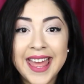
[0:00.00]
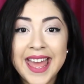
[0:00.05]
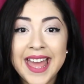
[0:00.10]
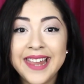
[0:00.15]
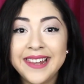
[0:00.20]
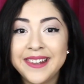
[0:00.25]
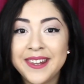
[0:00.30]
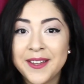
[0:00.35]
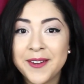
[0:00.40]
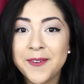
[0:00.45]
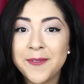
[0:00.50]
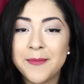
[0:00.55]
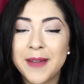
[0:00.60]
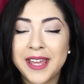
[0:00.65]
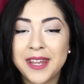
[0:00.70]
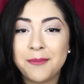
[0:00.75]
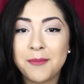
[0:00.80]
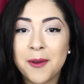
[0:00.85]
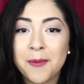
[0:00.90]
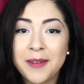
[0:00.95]
Hello, Maya
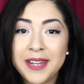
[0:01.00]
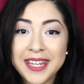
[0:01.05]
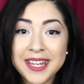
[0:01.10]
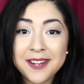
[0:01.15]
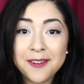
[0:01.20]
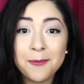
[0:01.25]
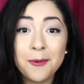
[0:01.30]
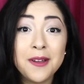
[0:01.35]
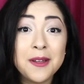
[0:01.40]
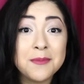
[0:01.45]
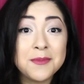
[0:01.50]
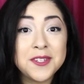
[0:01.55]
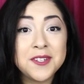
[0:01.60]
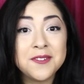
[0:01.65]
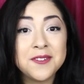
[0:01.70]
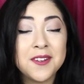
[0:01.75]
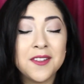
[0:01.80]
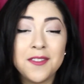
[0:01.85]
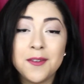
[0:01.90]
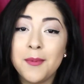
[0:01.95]
in the Moment here. Welcome to
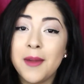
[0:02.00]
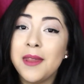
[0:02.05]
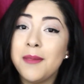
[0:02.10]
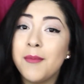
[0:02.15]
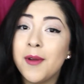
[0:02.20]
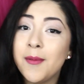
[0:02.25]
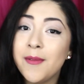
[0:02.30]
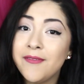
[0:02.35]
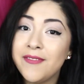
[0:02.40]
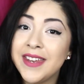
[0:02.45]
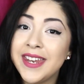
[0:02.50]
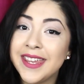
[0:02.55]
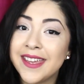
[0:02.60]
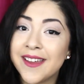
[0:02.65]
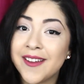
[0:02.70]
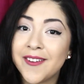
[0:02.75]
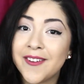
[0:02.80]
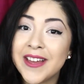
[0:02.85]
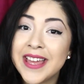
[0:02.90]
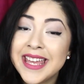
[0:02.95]
another Maya in the Moment
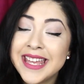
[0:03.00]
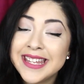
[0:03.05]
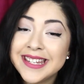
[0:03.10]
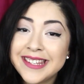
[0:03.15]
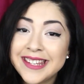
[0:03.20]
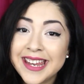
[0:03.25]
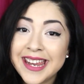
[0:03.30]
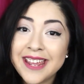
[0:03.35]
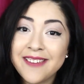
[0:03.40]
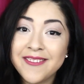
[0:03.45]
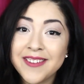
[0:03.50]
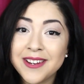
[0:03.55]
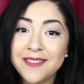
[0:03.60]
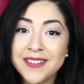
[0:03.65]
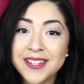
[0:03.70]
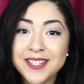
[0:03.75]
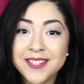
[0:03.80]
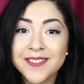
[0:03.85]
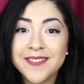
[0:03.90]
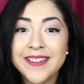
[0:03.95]
video. Today I'm going to
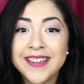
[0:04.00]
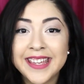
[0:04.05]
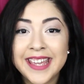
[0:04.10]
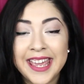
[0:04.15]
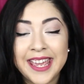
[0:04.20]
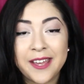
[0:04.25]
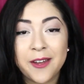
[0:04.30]
be doing a